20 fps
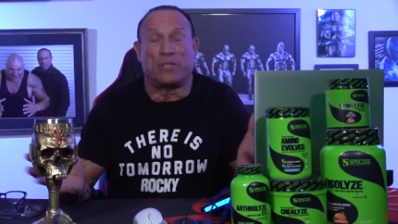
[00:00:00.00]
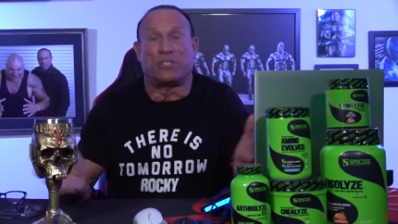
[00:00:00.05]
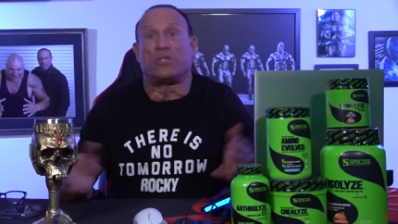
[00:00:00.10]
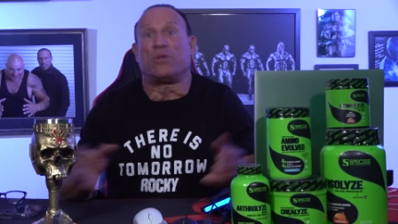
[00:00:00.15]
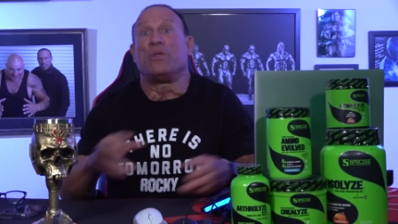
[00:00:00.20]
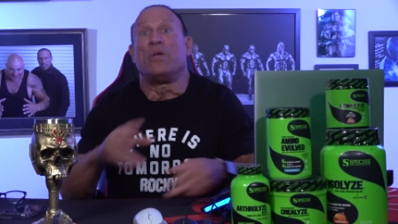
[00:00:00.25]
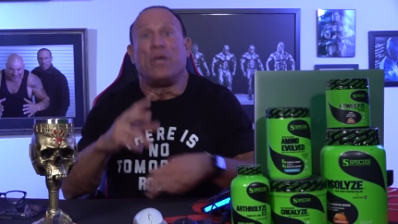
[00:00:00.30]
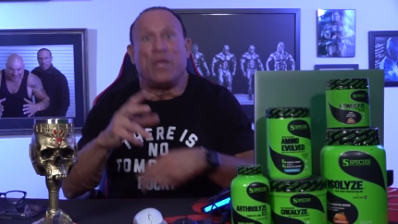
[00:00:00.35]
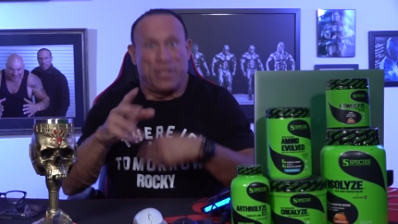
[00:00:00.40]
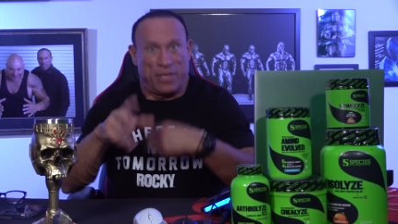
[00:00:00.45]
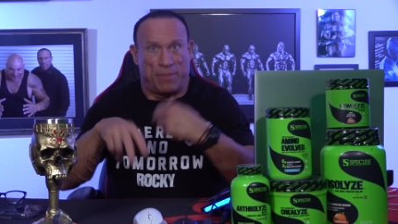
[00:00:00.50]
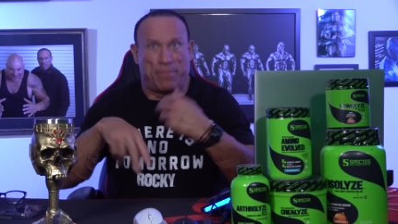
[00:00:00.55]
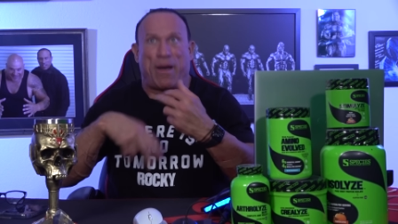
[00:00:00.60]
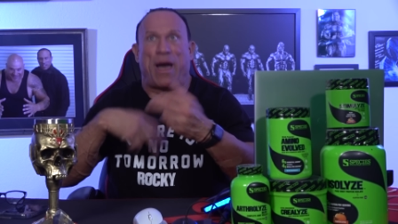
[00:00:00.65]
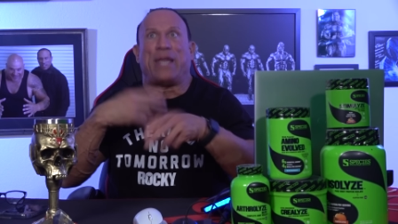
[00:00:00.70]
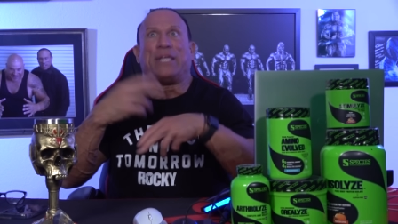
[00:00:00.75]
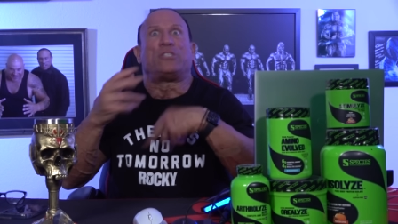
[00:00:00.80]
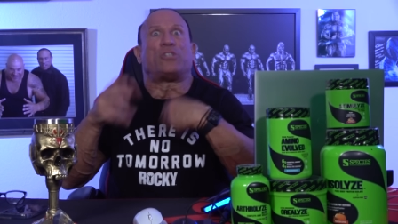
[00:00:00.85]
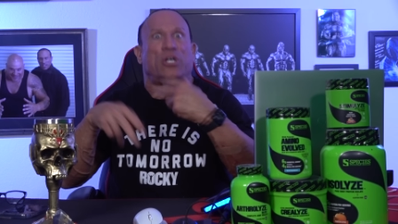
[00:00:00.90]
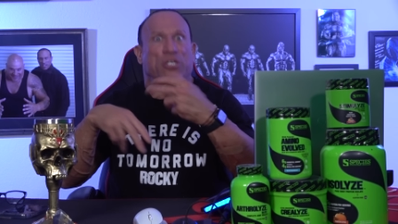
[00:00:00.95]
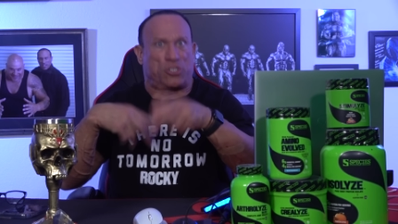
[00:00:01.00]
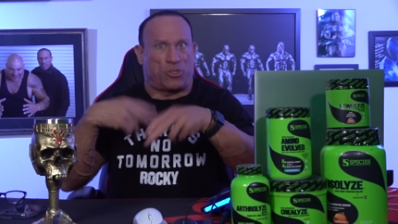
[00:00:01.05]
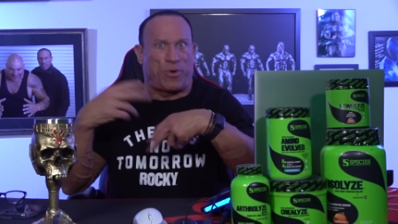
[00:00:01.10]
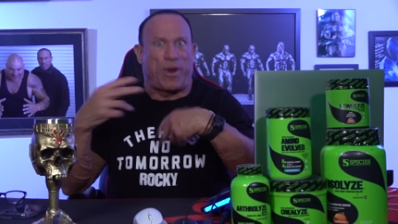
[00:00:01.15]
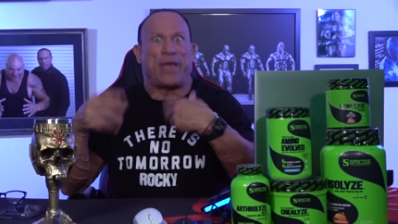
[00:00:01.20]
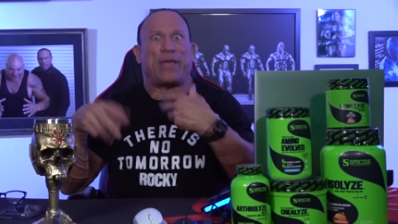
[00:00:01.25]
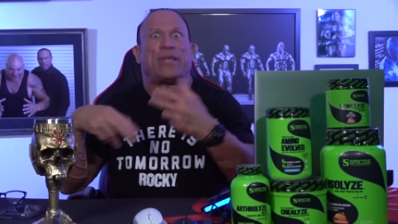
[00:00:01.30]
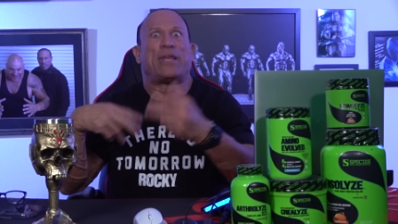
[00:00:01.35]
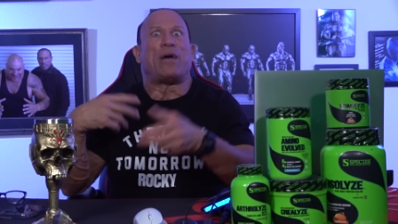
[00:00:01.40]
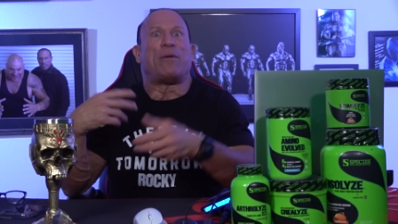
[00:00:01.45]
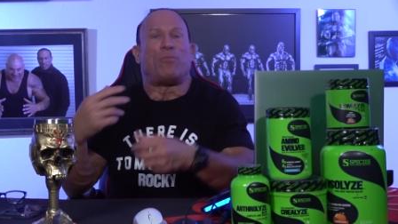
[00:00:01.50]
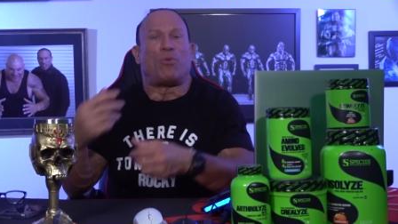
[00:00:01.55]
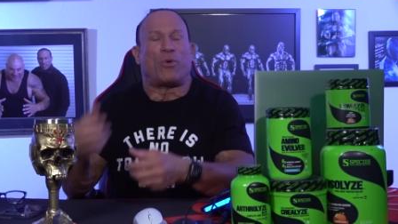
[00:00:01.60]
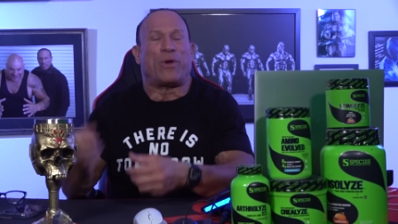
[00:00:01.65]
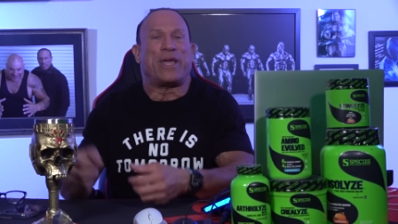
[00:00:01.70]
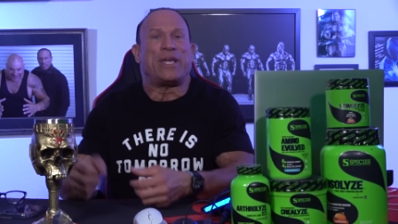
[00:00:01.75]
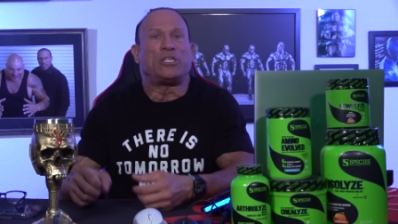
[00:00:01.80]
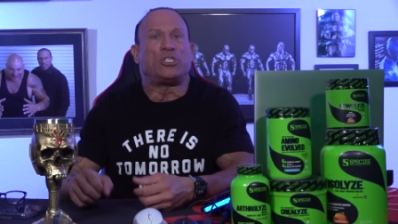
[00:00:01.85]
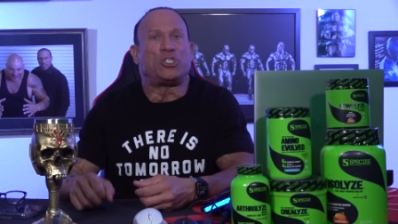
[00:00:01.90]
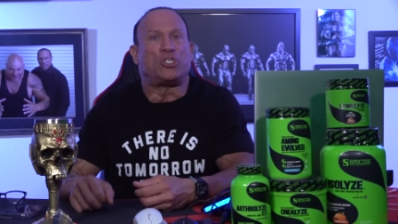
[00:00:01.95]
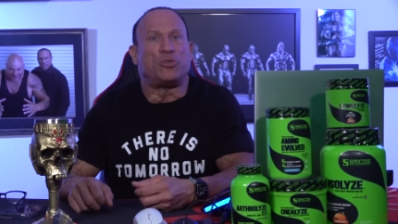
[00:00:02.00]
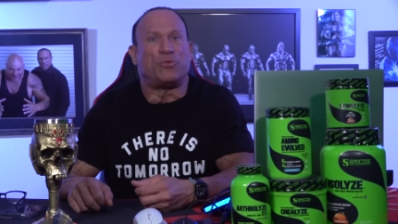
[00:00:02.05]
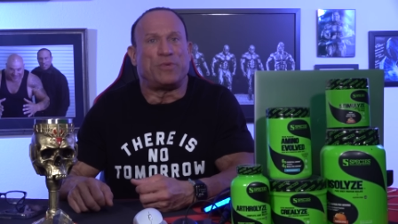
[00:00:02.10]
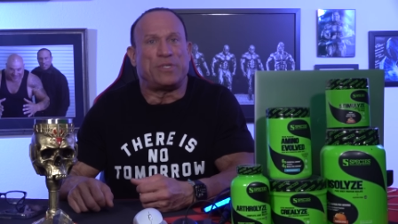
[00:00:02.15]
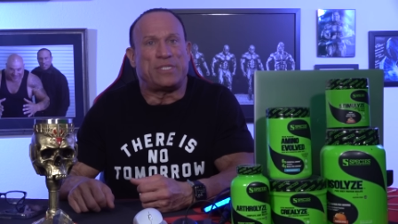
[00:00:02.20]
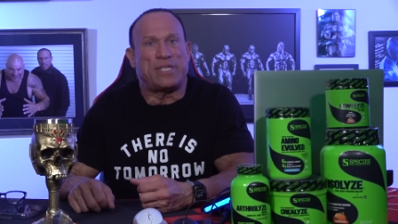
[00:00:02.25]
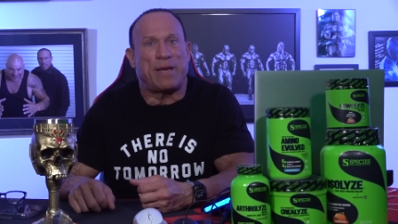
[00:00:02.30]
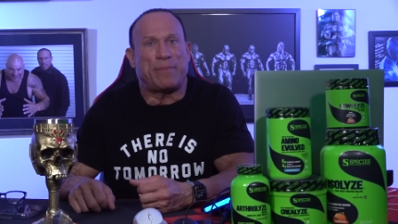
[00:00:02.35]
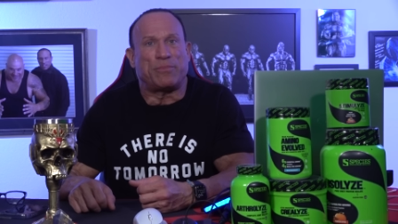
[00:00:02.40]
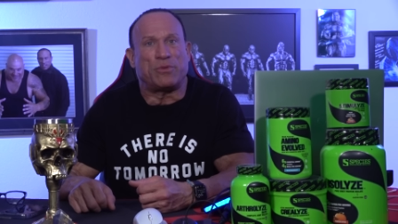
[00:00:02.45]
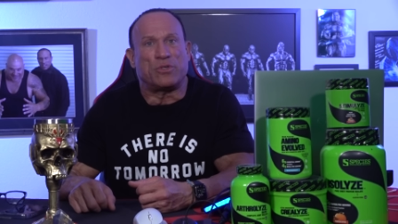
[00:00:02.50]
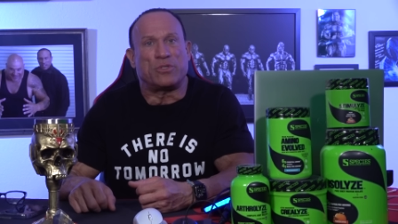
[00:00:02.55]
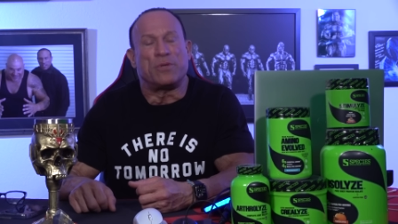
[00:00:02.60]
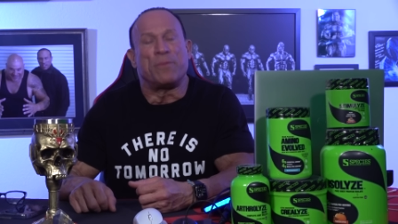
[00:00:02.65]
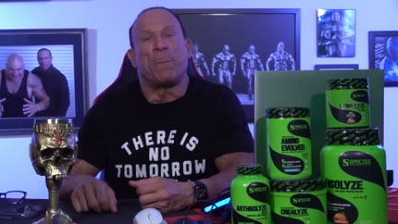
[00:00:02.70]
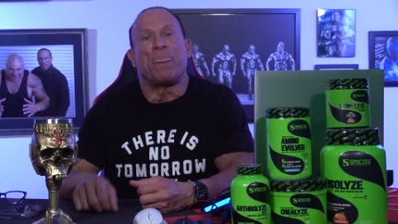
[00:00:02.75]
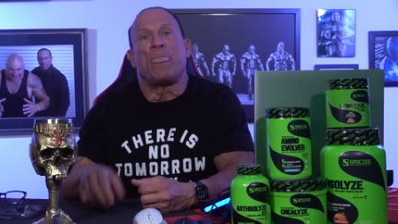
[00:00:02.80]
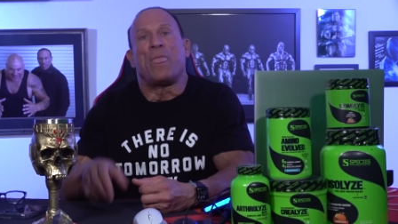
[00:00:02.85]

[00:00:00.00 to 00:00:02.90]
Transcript: So the body starts cranking out more androgen receptors.